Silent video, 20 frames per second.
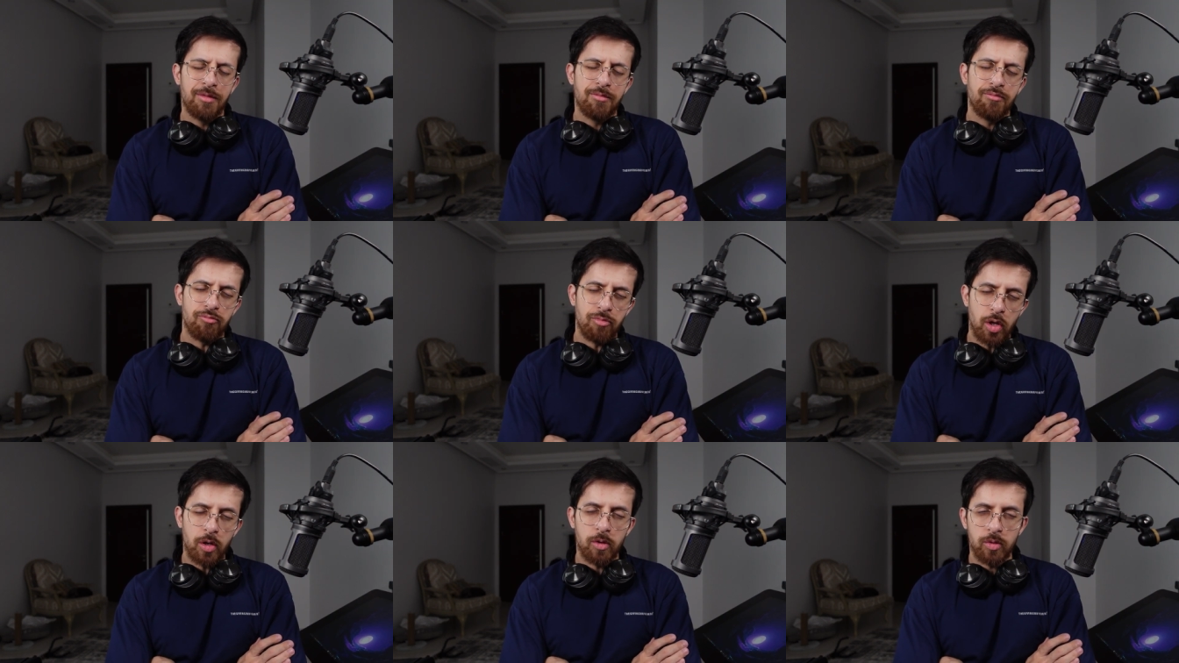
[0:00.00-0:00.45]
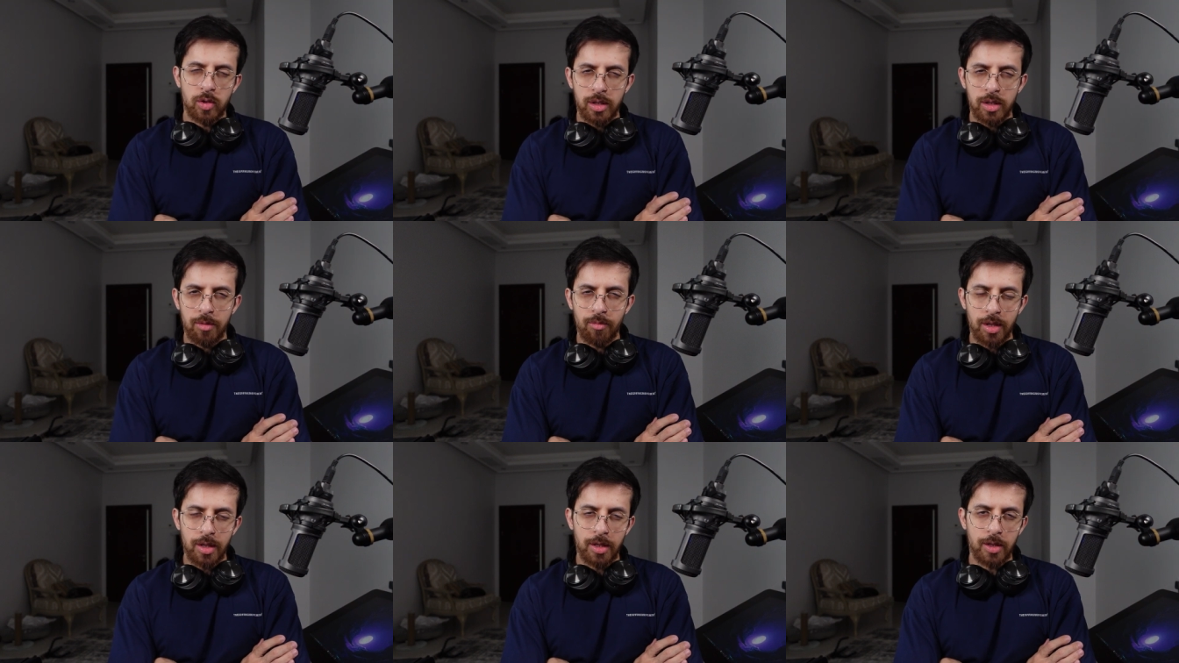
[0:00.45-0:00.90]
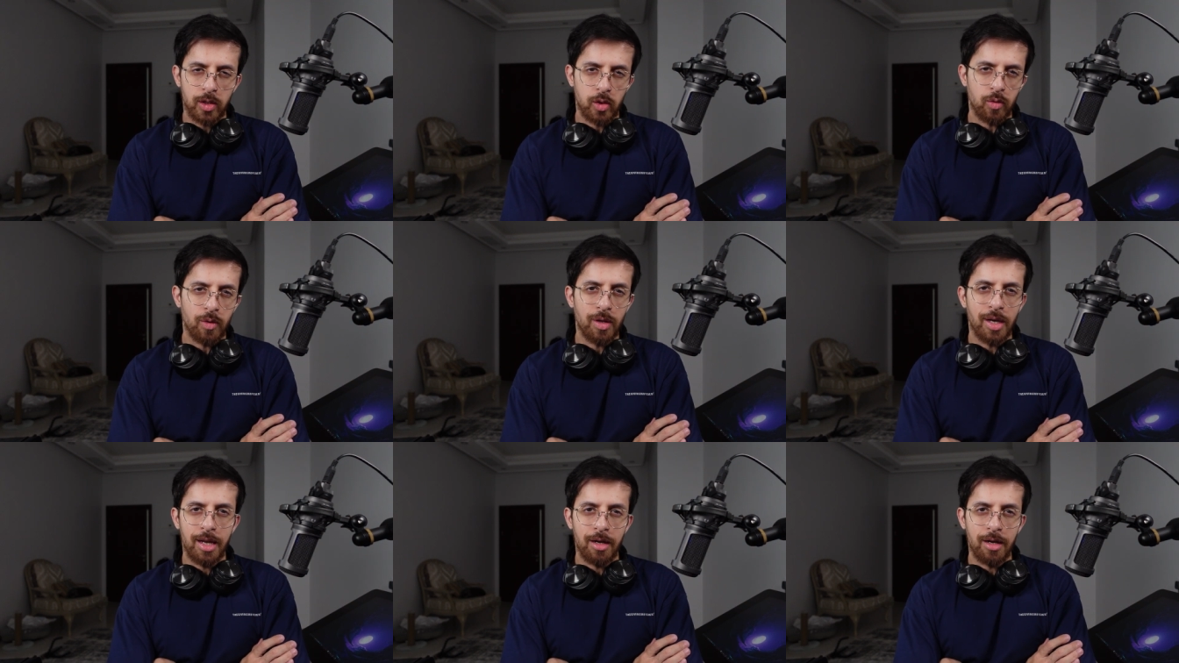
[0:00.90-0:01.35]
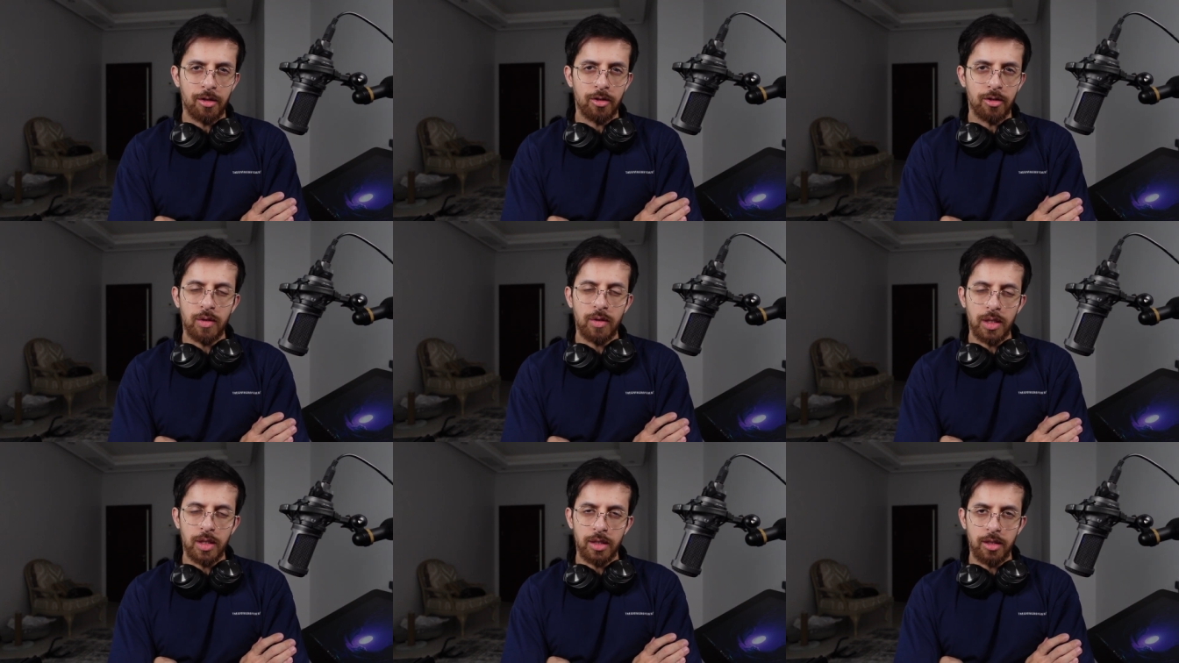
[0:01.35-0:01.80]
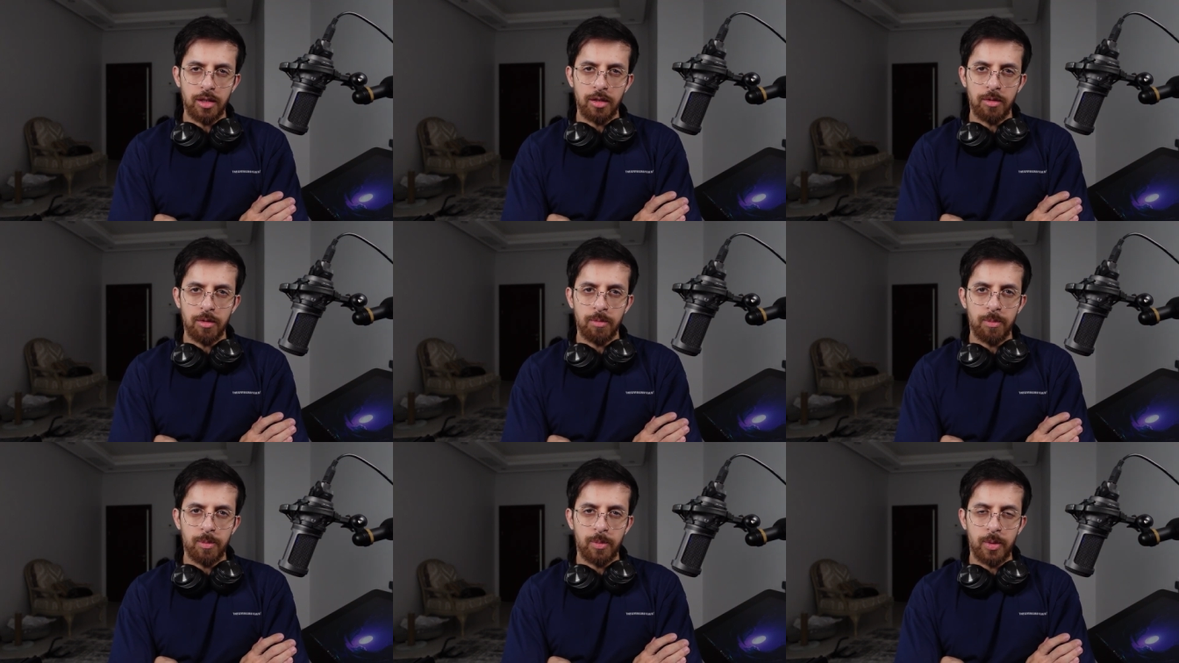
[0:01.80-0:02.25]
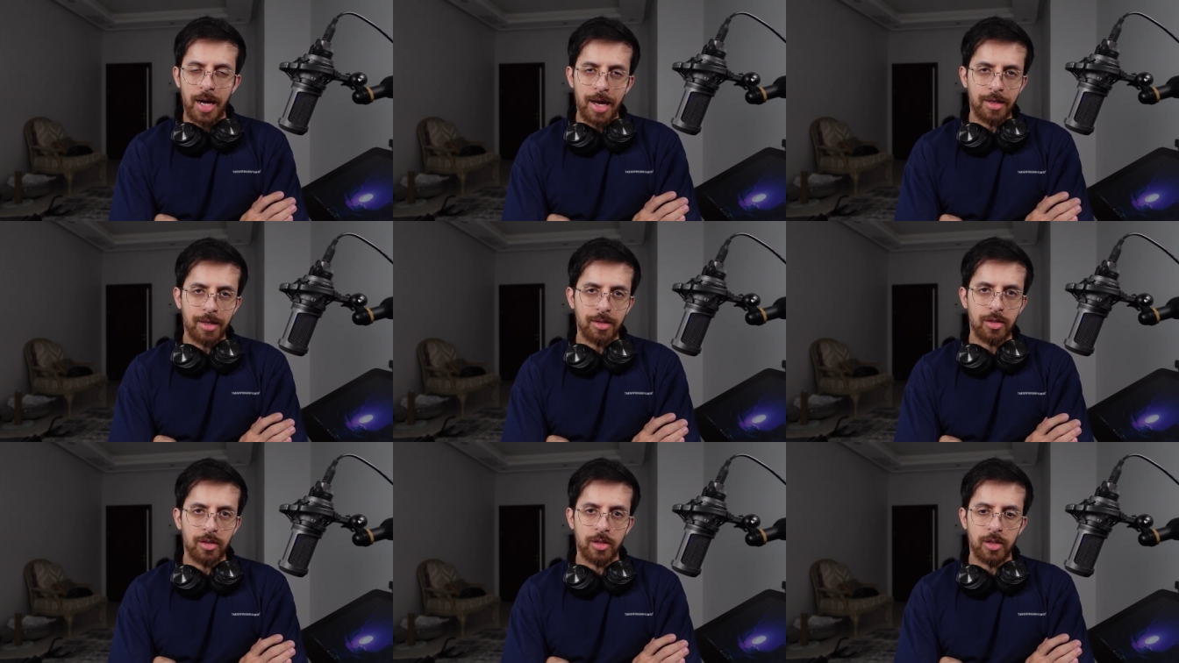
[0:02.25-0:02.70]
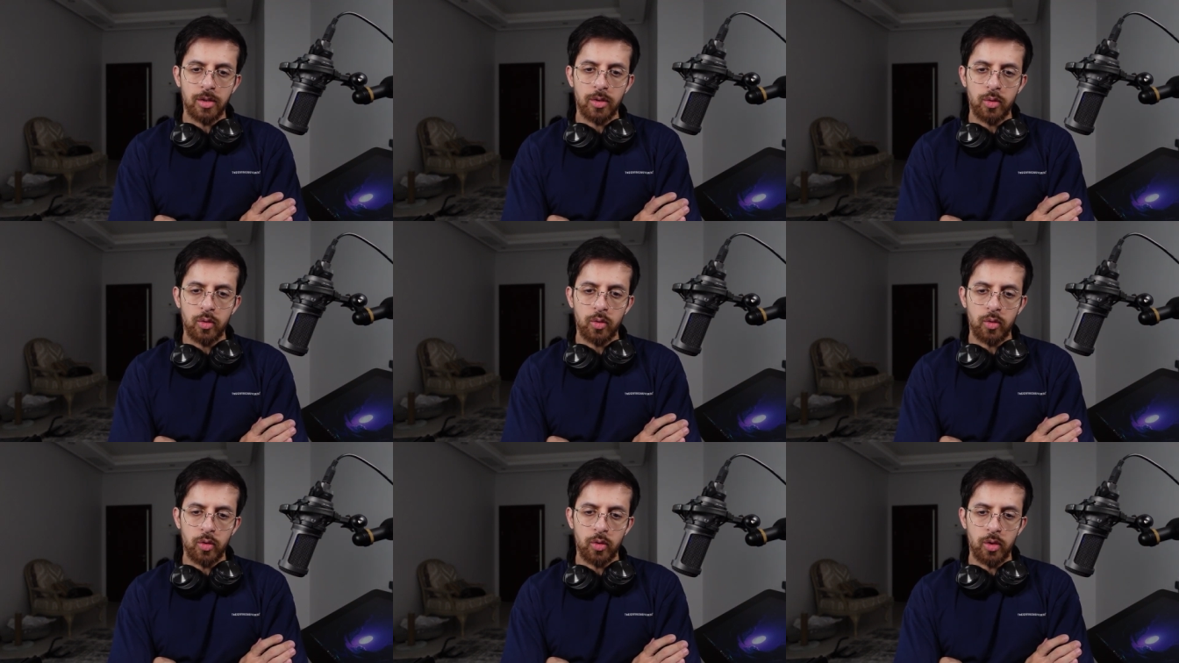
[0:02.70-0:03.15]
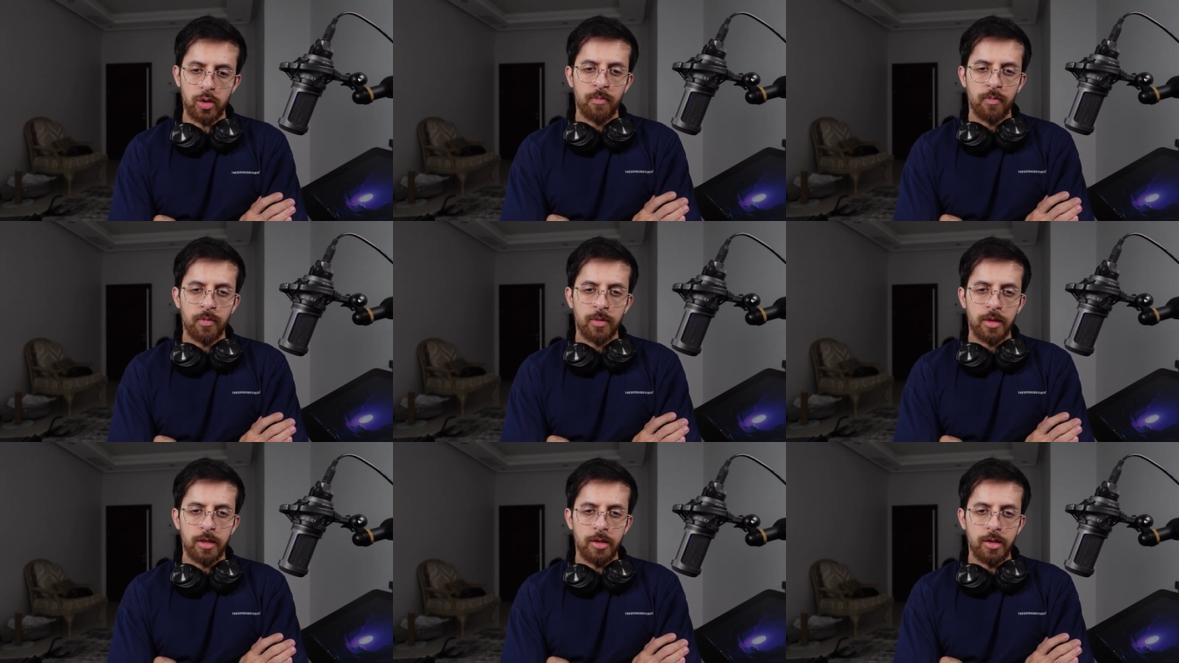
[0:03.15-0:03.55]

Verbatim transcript: no, some things you cannot really practice or